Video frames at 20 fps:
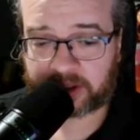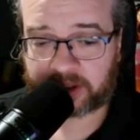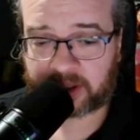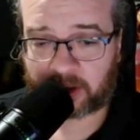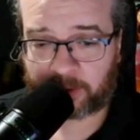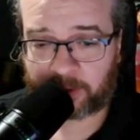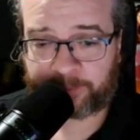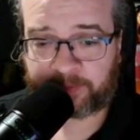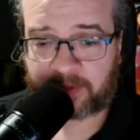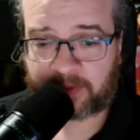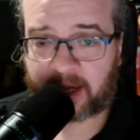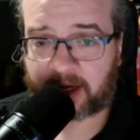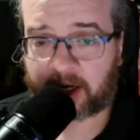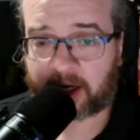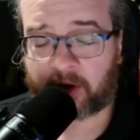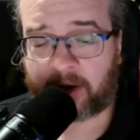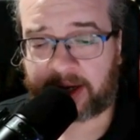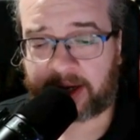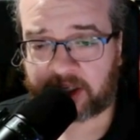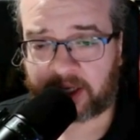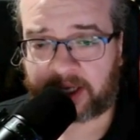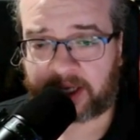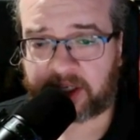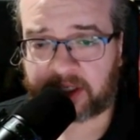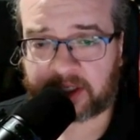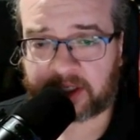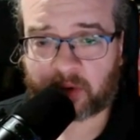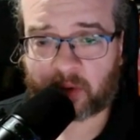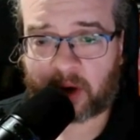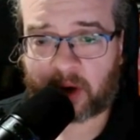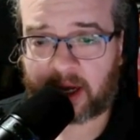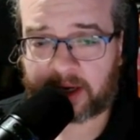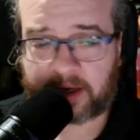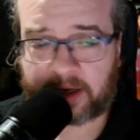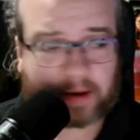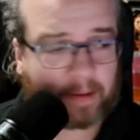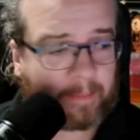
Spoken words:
So congratulations to Ron.